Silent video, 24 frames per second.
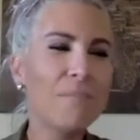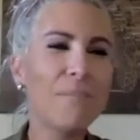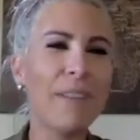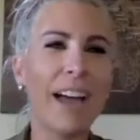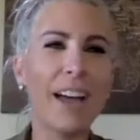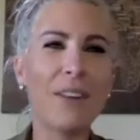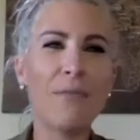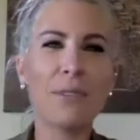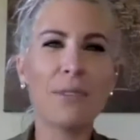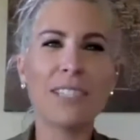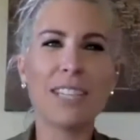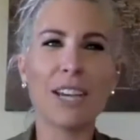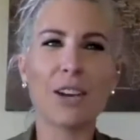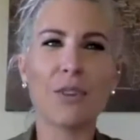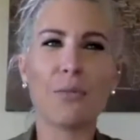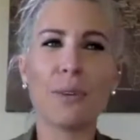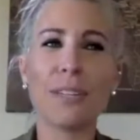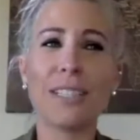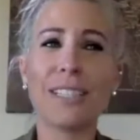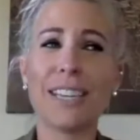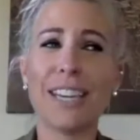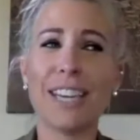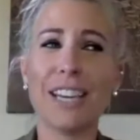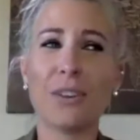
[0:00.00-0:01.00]
mine was like
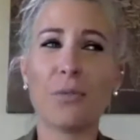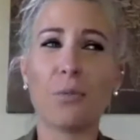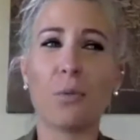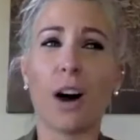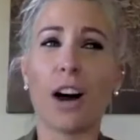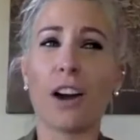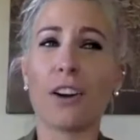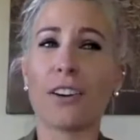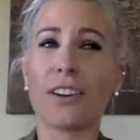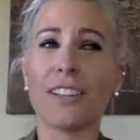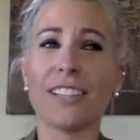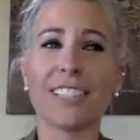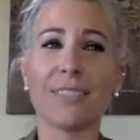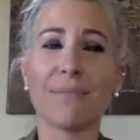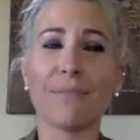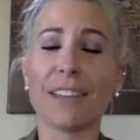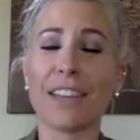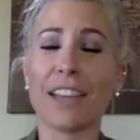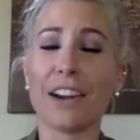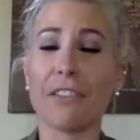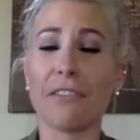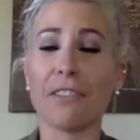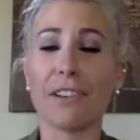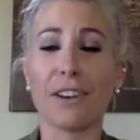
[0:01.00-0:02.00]
whiskey and water and
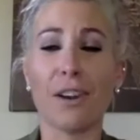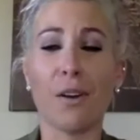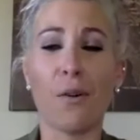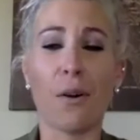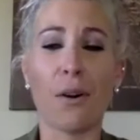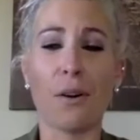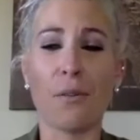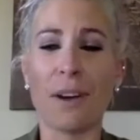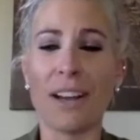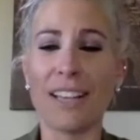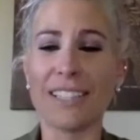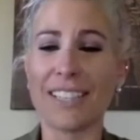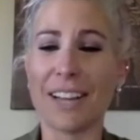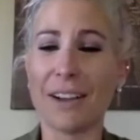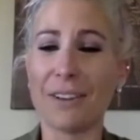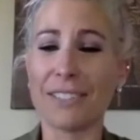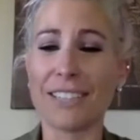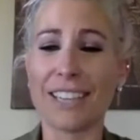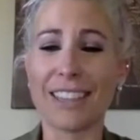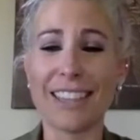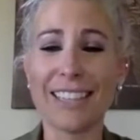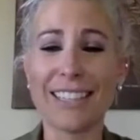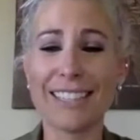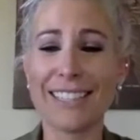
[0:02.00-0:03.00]
something. I don't even know what it was. And I was
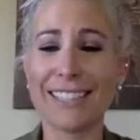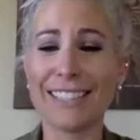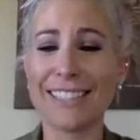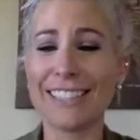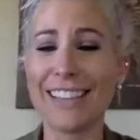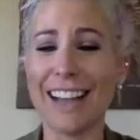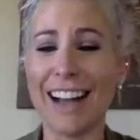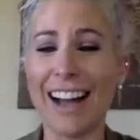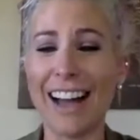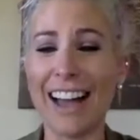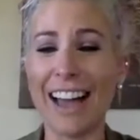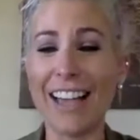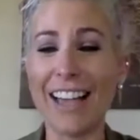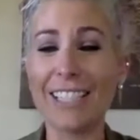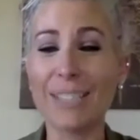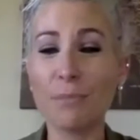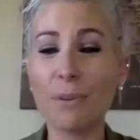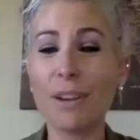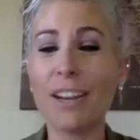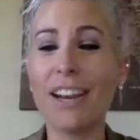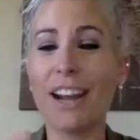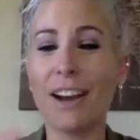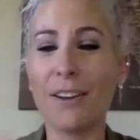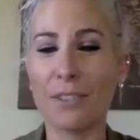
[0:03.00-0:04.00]
like, this is not, I
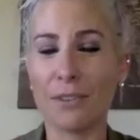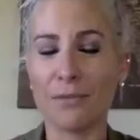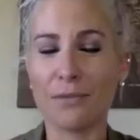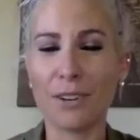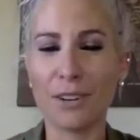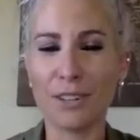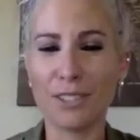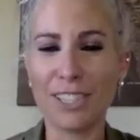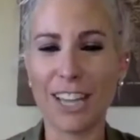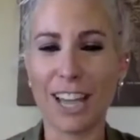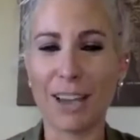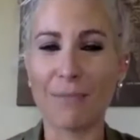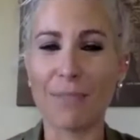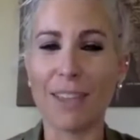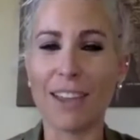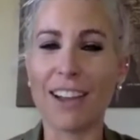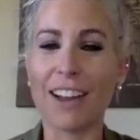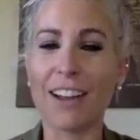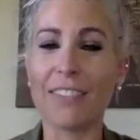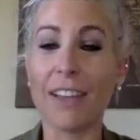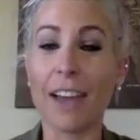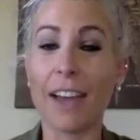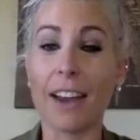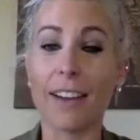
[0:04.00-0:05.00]
spit it out the first time. They
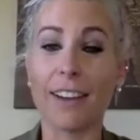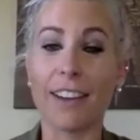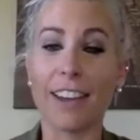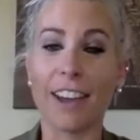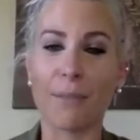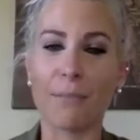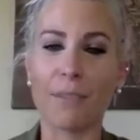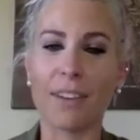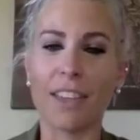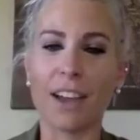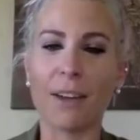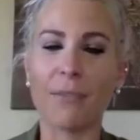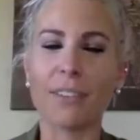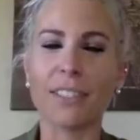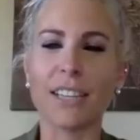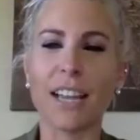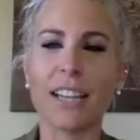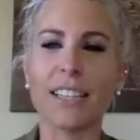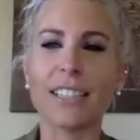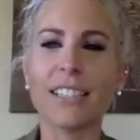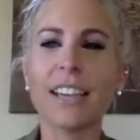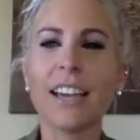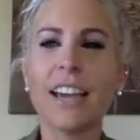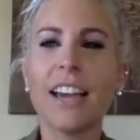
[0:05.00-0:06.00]
got that on camera. That was
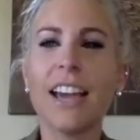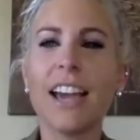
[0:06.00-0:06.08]
nice.